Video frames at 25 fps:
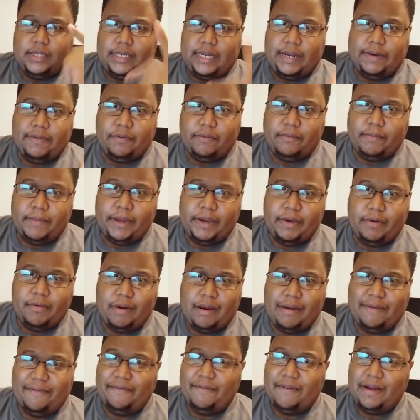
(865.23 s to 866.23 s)
Devil May
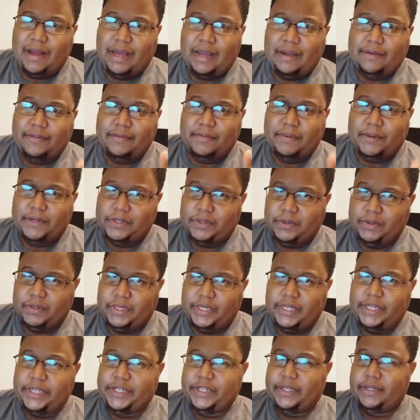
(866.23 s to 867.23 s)
Cry 5 Special
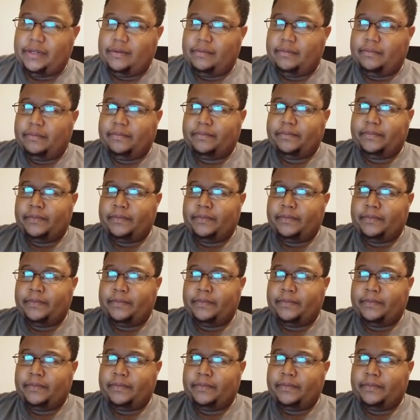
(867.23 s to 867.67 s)
Edition